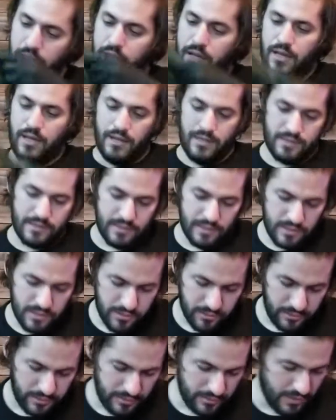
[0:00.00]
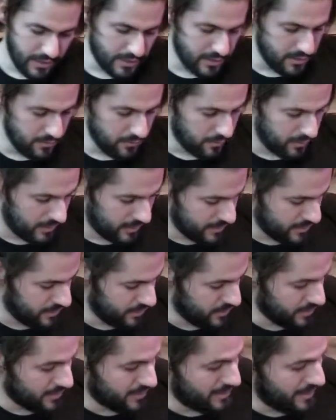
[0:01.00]
And essentially, like, you want to
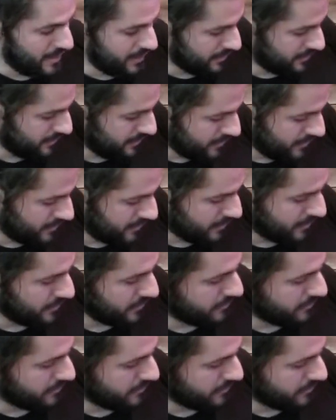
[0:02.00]
just take this